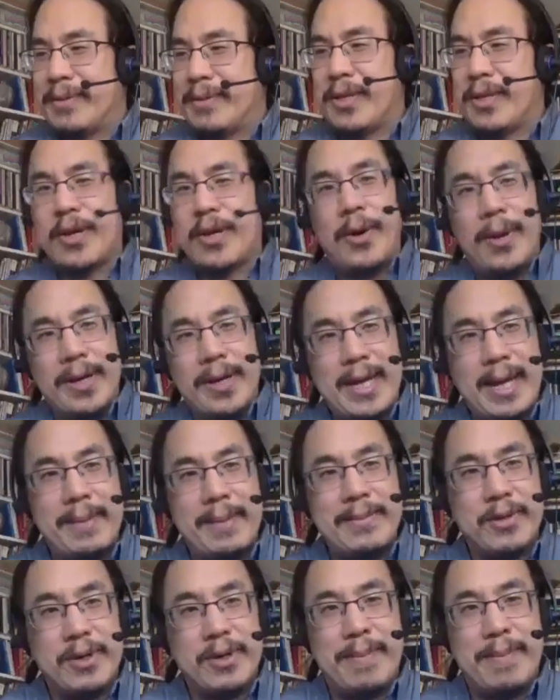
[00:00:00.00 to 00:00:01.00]
So the coin
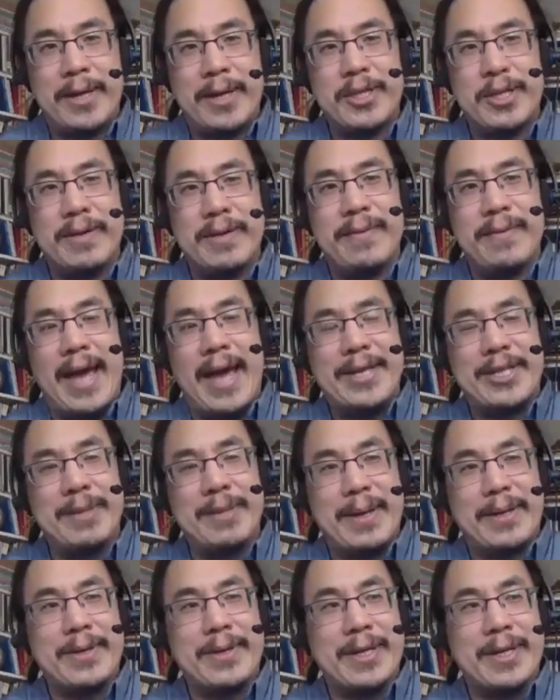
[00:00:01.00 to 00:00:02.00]
games were a bunch of
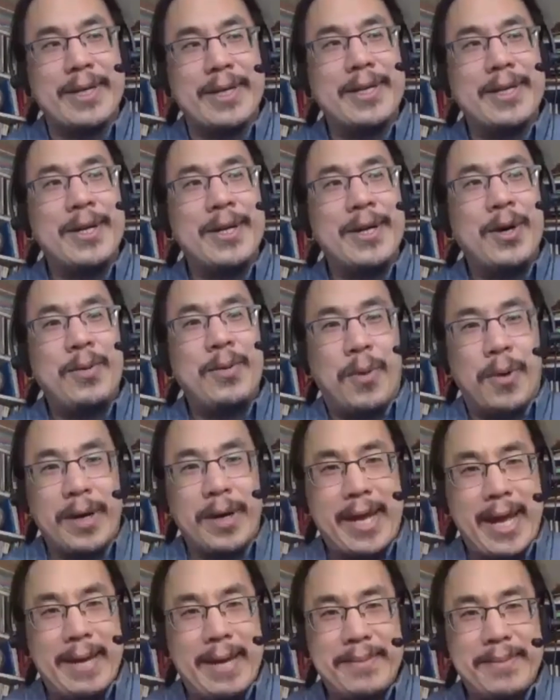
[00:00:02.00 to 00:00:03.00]
asymmetric war
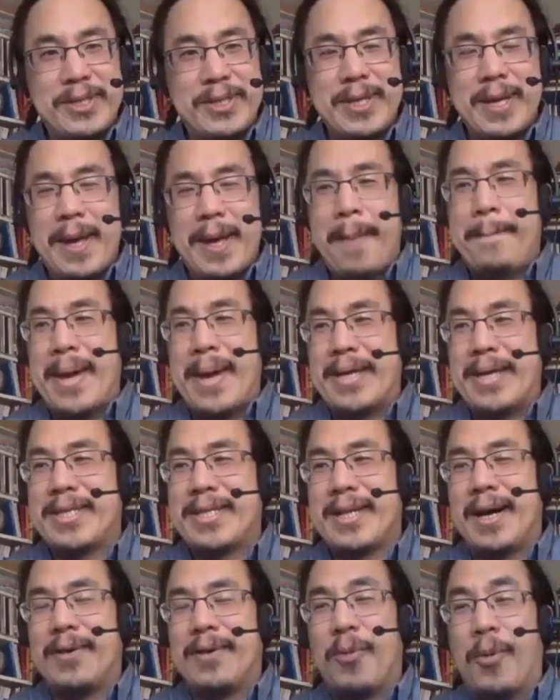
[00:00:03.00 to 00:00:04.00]
games
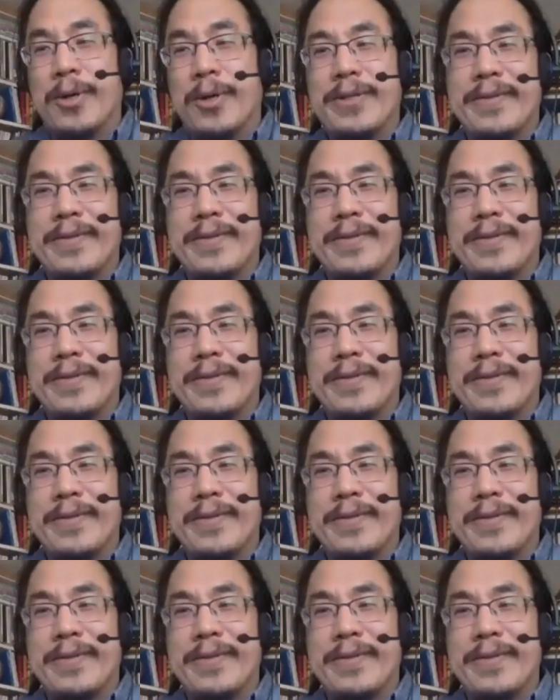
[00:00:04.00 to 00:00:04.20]
based on wars of